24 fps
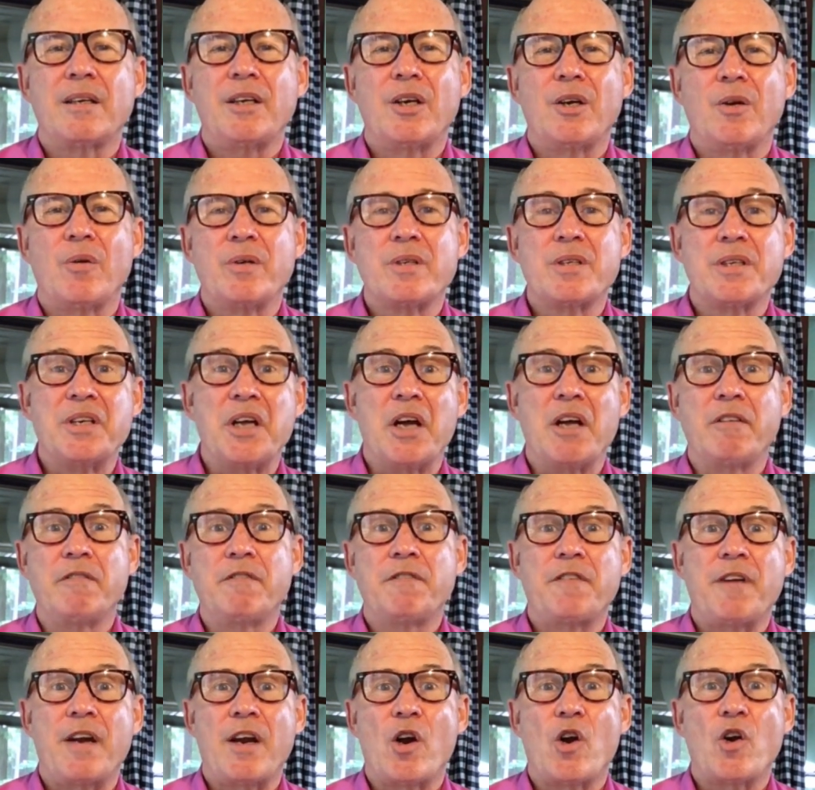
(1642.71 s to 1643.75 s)
you know it's an
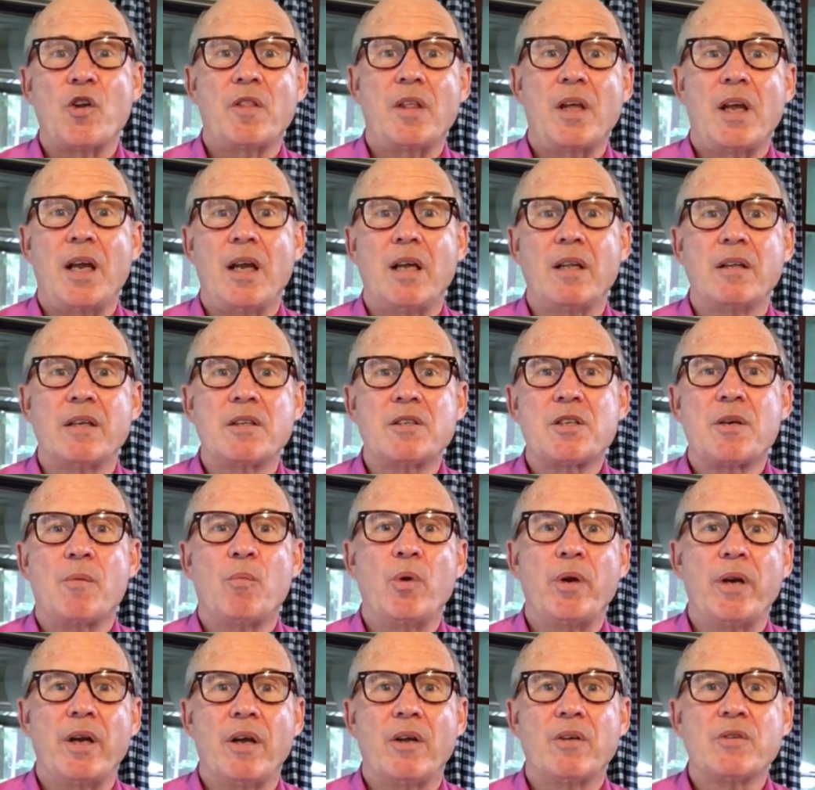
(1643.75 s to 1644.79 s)
unfair thing that
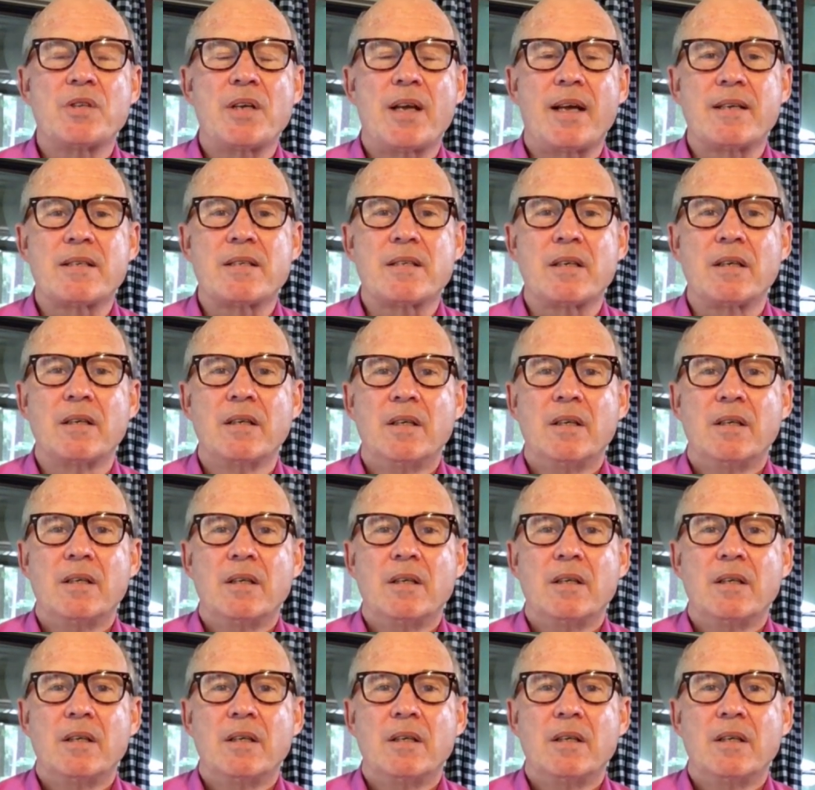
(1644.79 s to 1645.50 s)
someone else has a